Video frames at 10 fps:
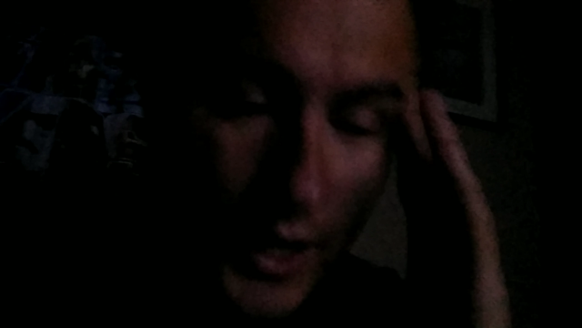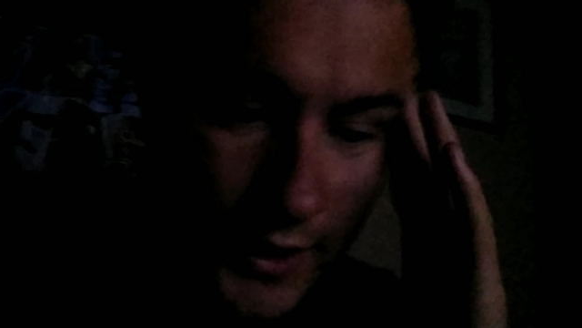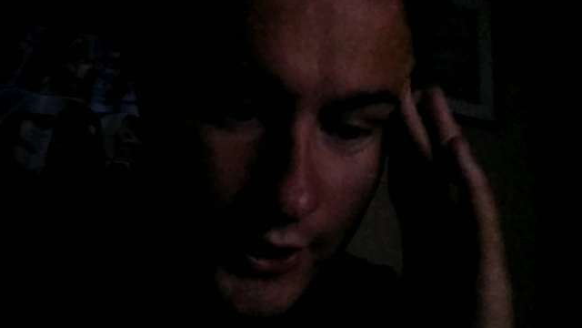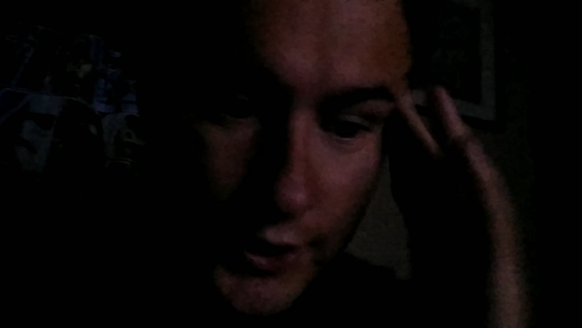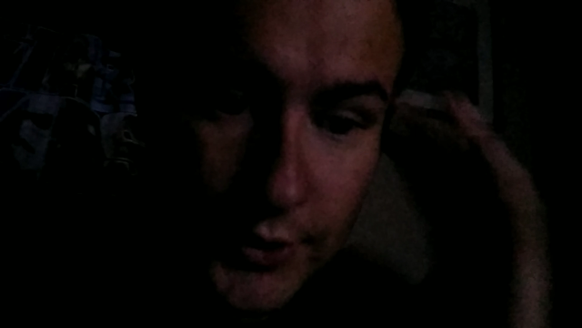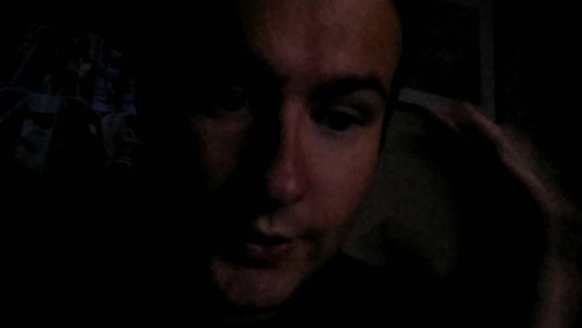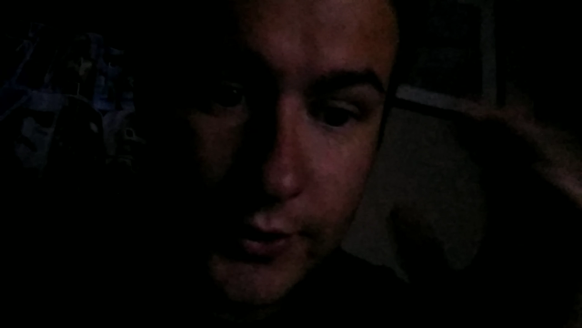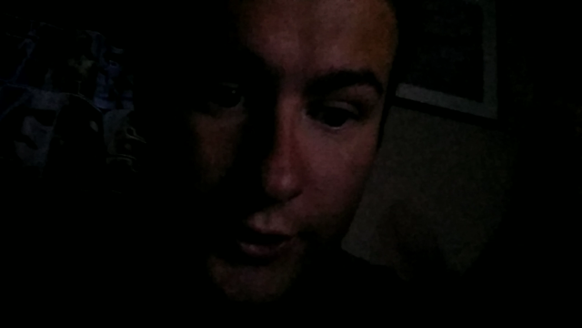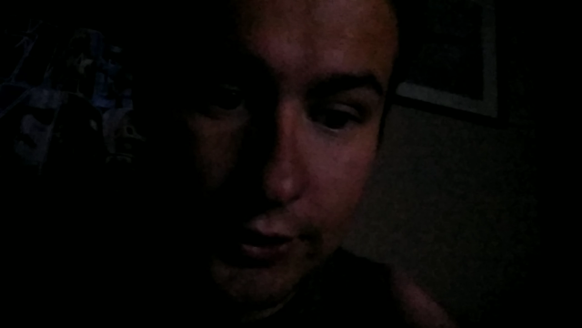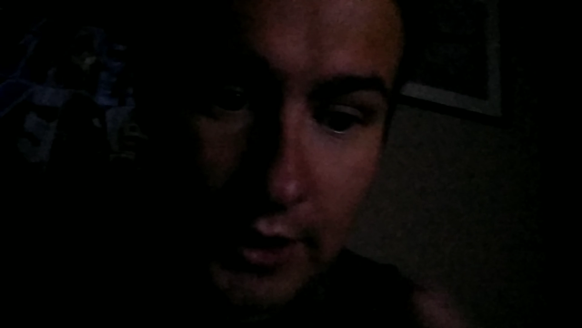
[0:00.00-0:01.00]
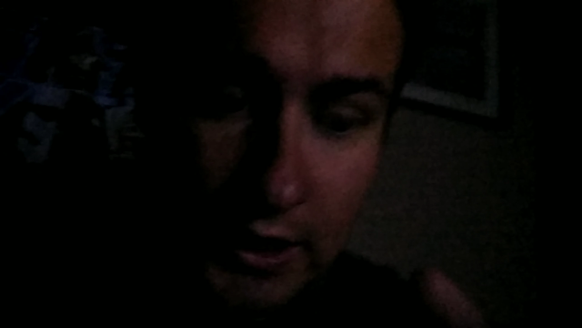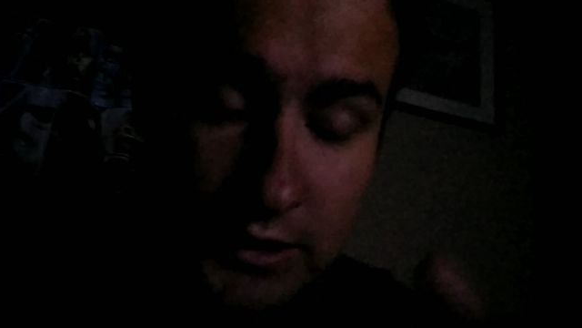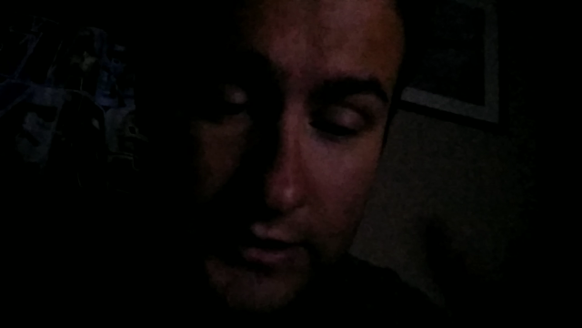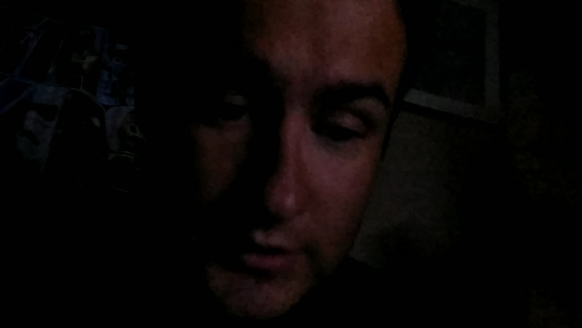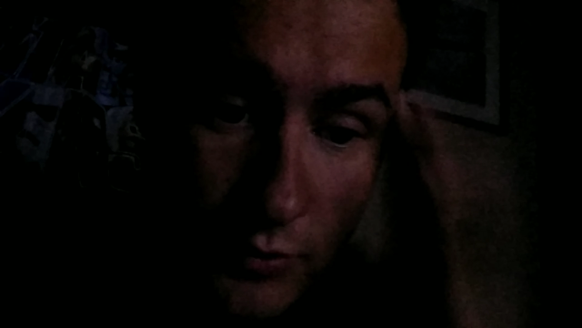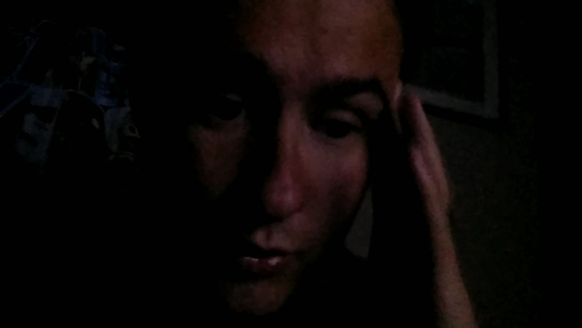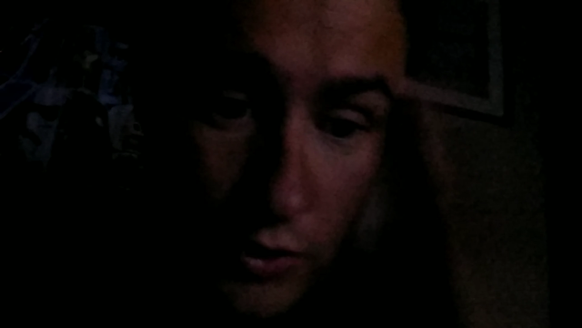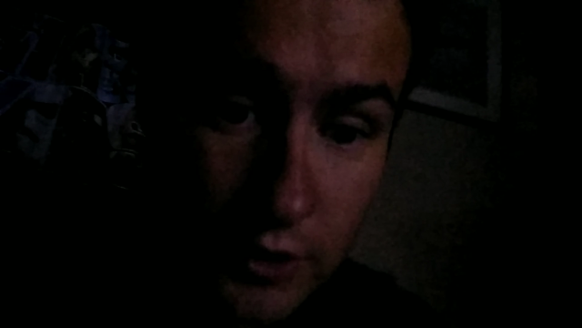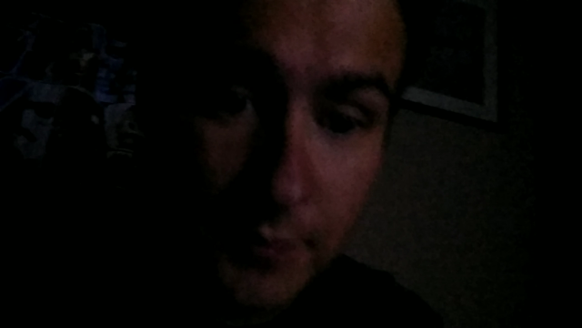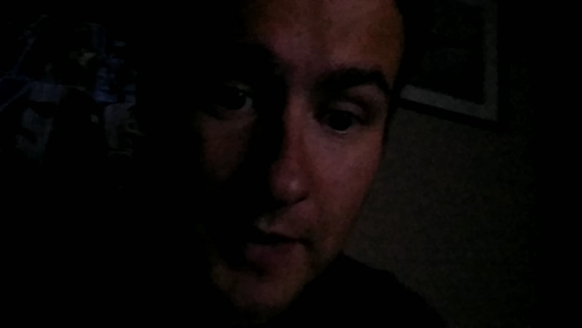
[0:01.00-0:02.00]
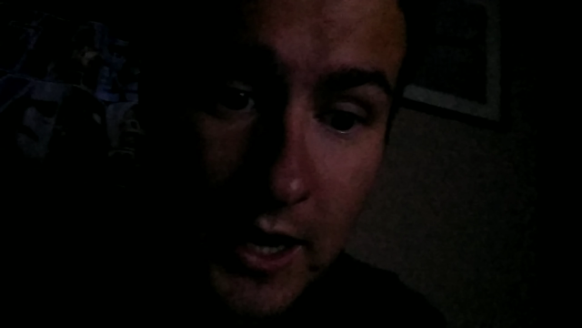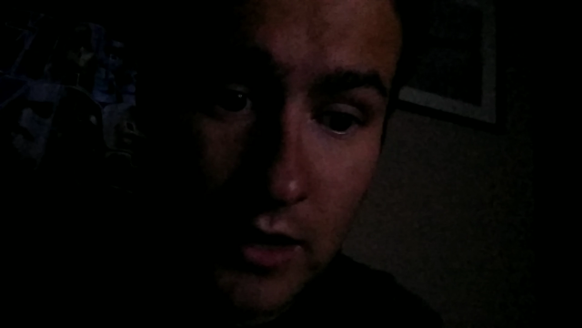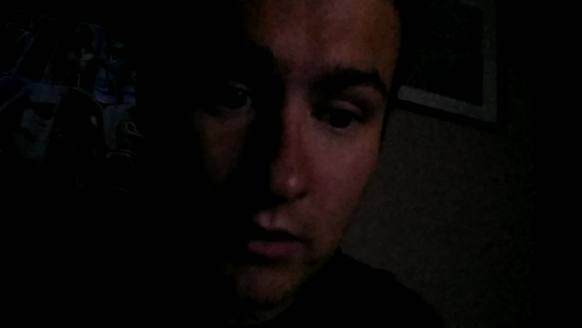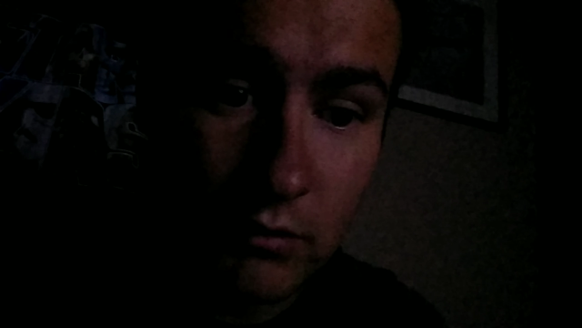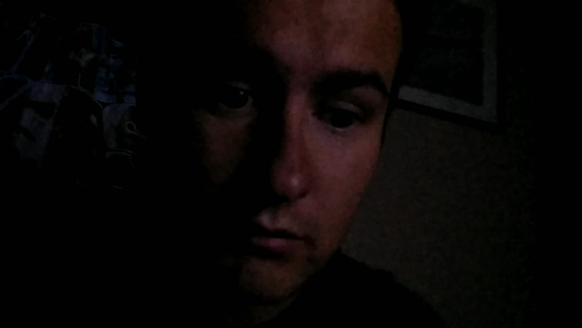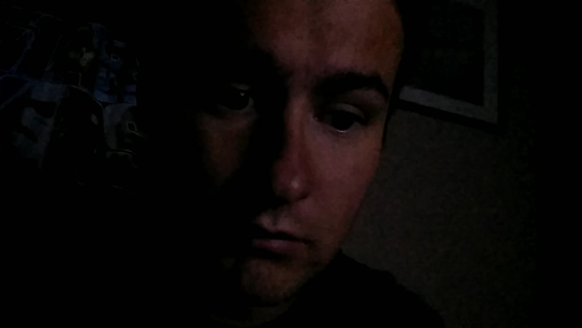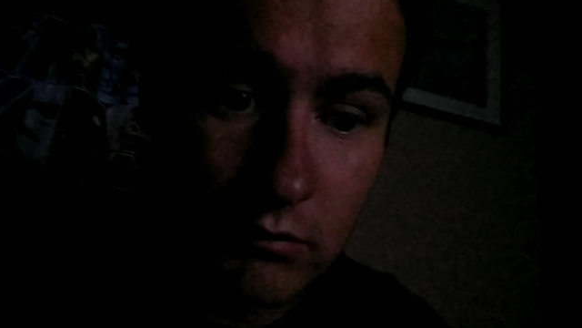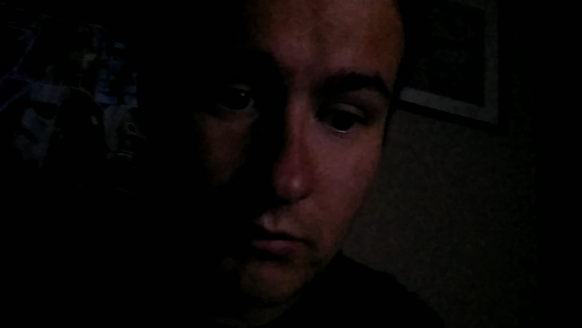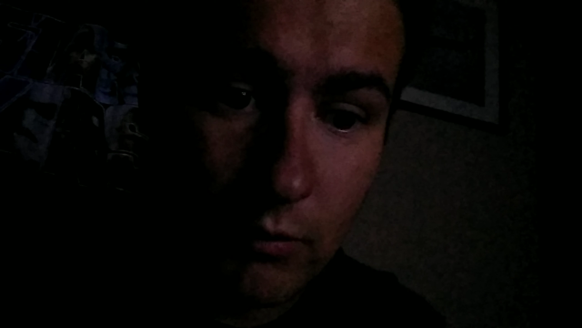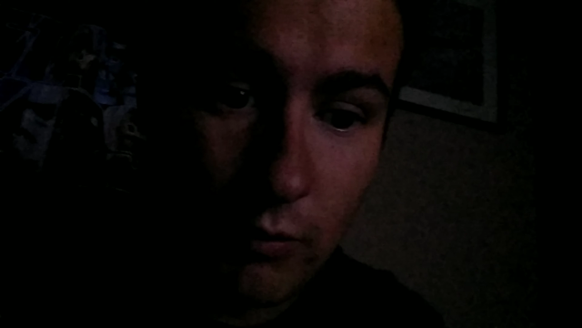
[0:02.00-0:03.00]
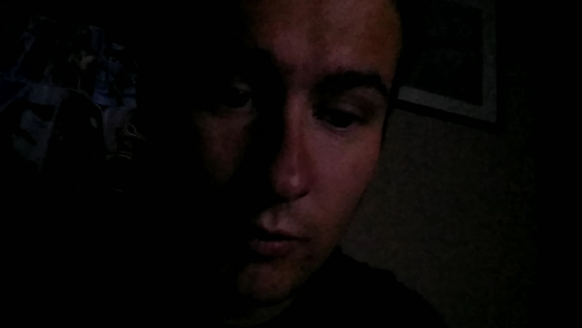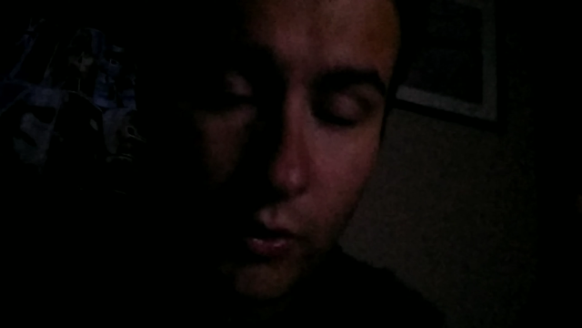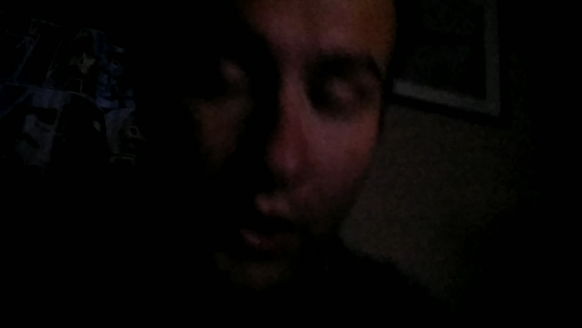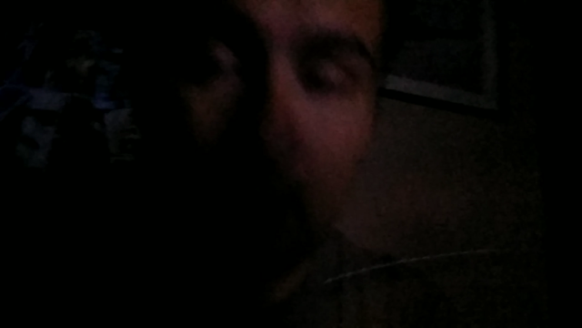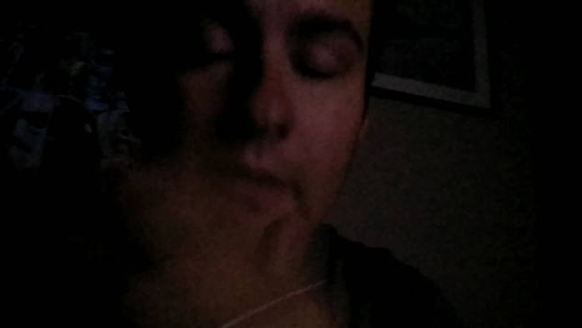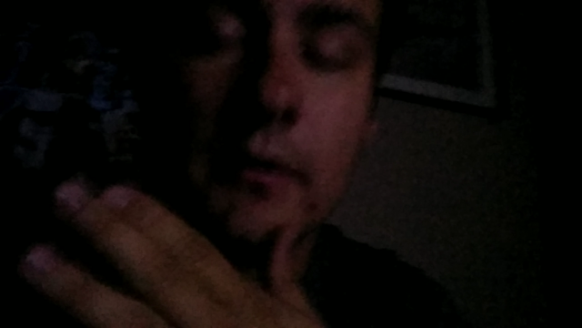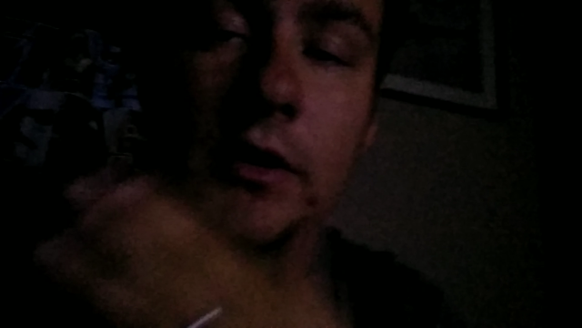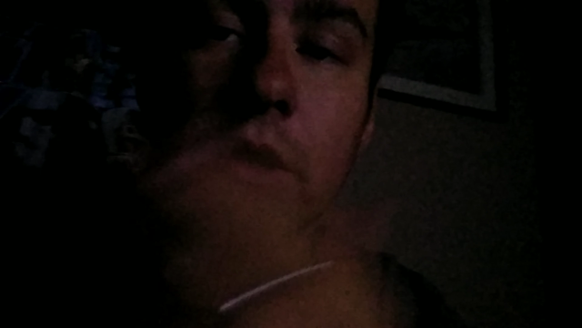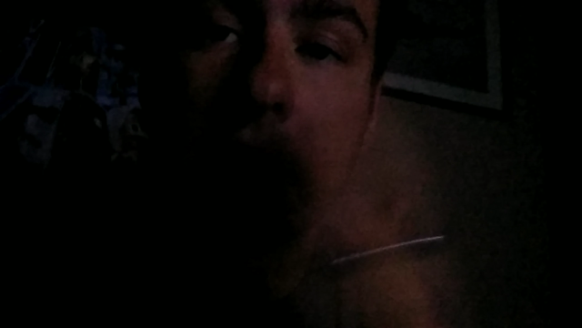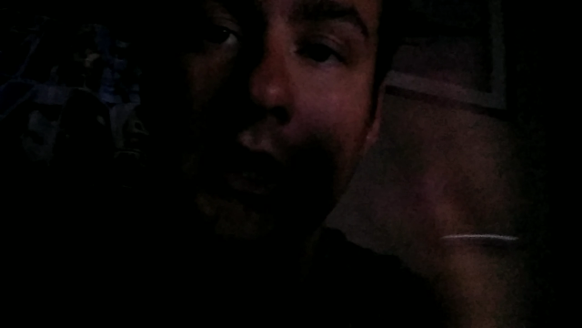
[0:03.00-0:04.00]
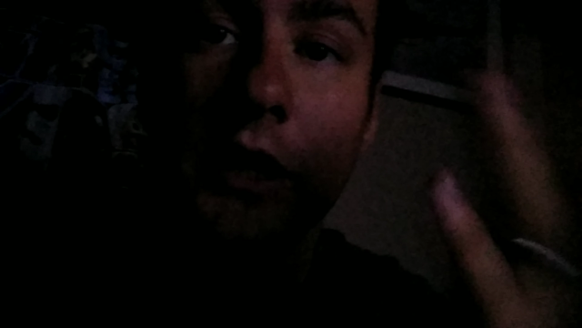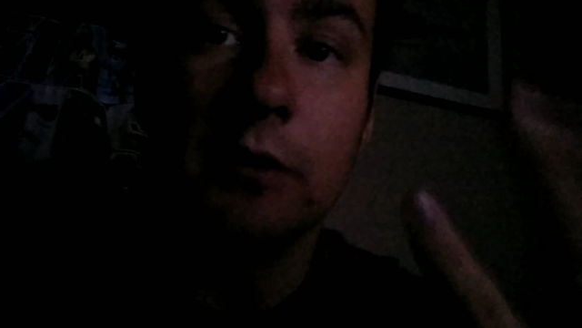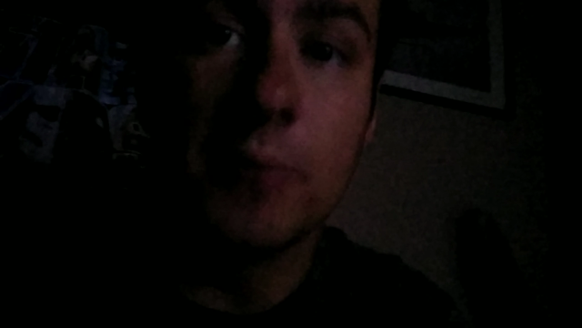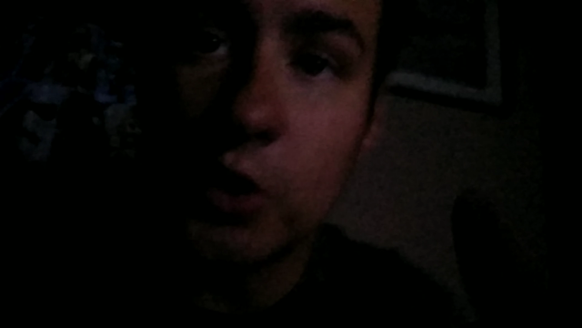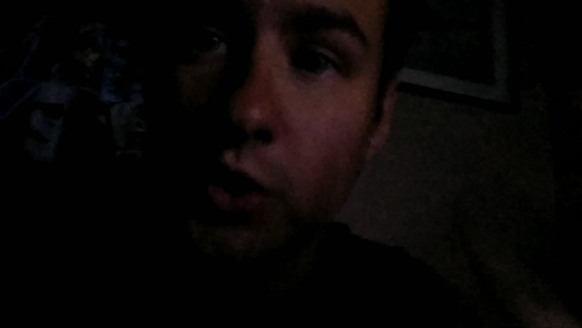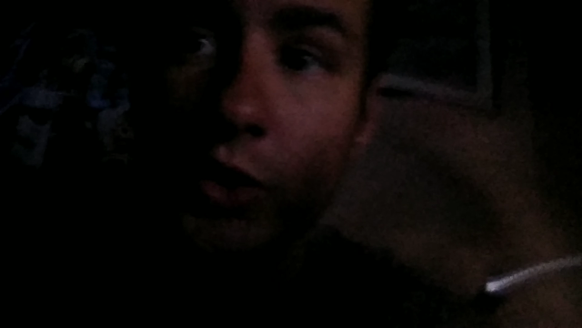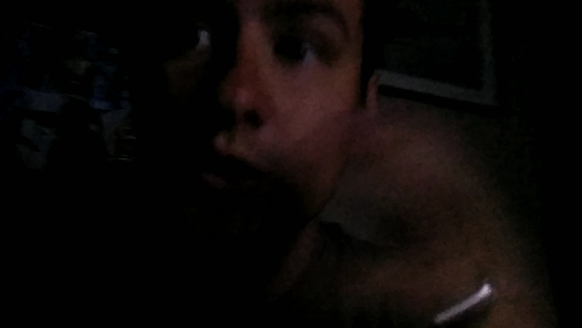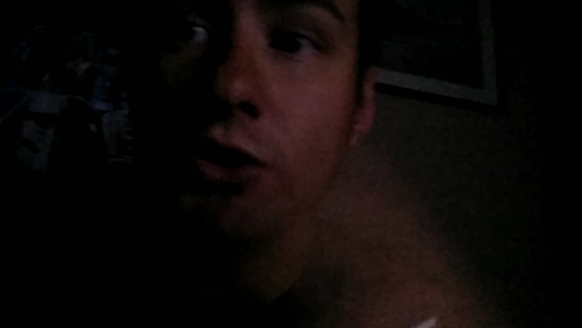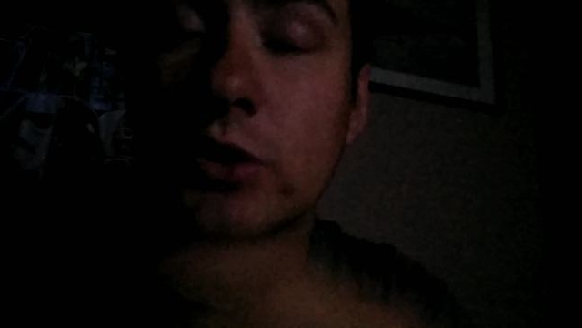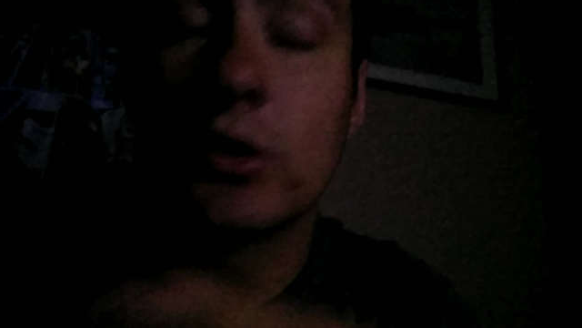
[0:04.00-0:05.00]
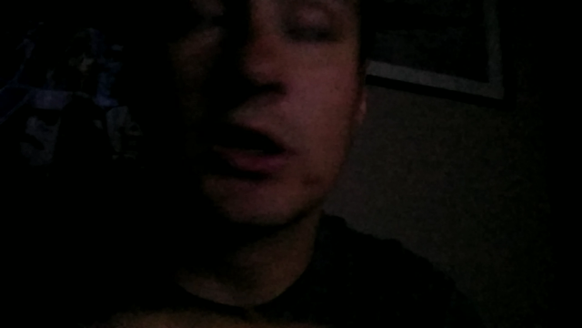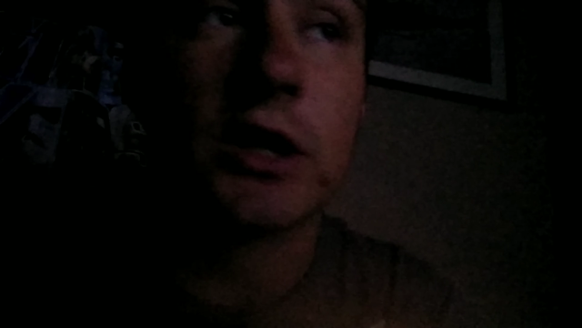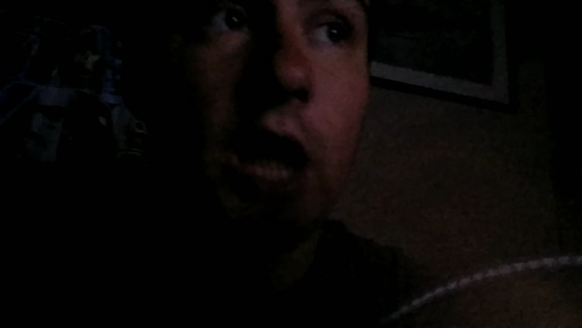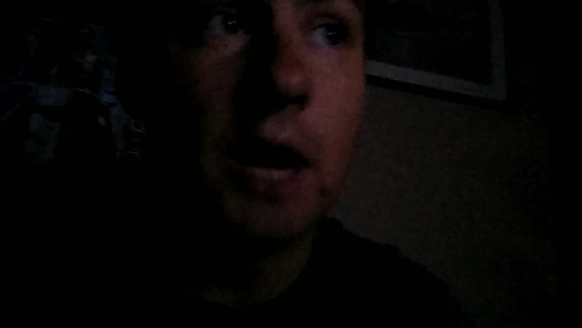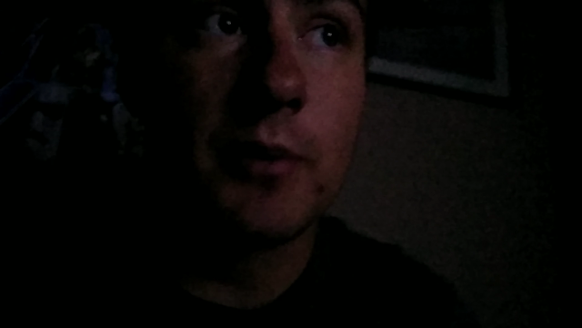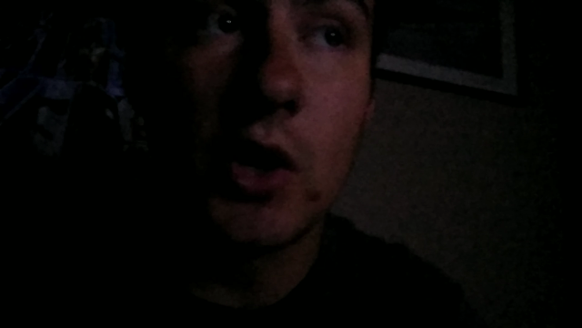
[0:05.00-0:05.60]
I know you guys worry about why I'm gonna need a post or not